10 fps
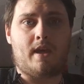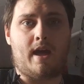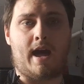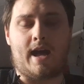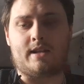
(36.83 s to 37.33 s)

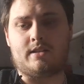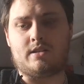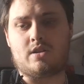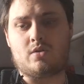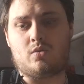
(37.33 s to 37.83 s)

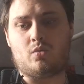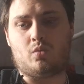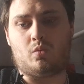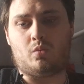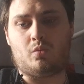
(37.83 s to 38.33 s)
And
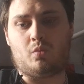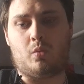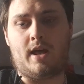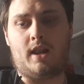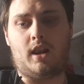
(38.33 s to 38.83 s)

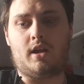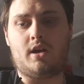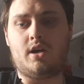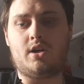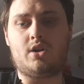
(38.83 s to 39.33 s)
Will
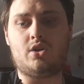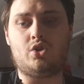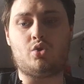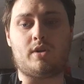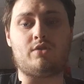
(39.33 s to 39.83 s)

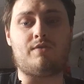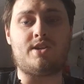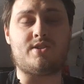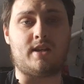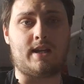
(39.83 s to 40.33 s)
joined
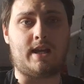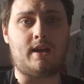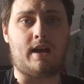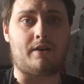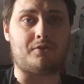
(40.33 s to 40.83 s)
recently
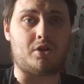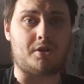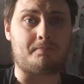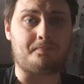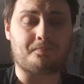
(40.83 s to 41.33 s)

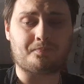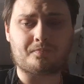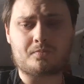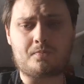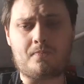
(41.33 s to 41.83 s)
after
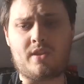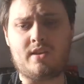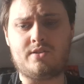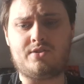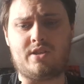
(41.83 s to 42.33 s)

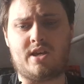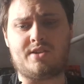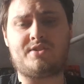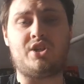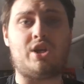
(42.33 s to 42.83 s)
the
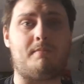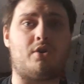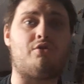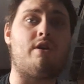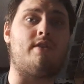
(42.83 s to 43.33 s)
CJ
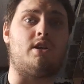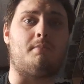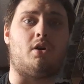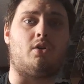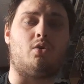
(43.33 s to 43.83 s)
McCreary
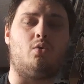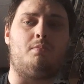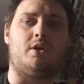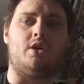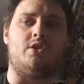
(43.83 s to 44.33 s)
debacle,
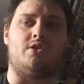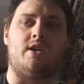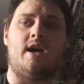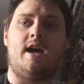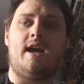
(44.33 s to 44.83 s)
because
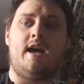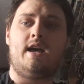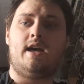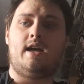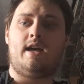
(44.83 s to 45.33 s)

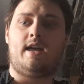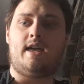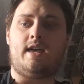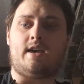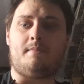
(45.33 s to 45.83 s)

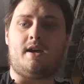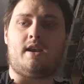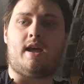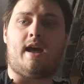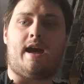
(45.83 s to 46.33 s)
he came
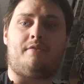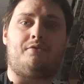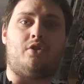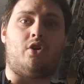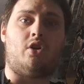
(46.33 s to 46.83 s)
in
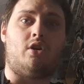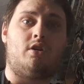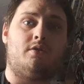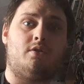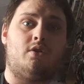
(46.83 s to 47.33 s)
after
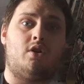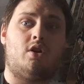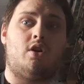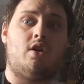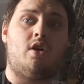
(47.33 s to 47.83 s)

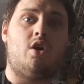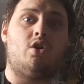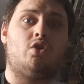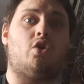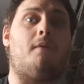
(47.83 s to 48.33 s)

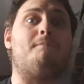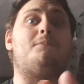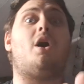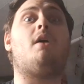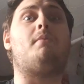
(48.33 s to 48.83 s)
Tom
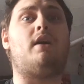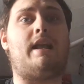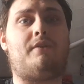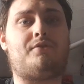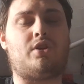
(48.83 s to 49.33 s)
Barber
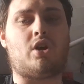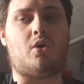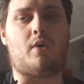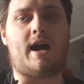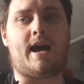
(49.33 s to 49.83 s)
left to
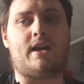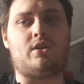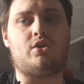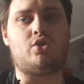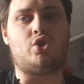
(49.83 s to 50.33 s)
go
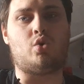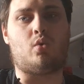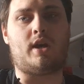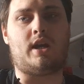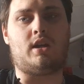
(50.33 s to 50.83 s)
and
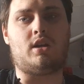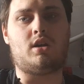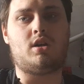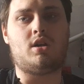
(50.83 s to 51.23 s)
join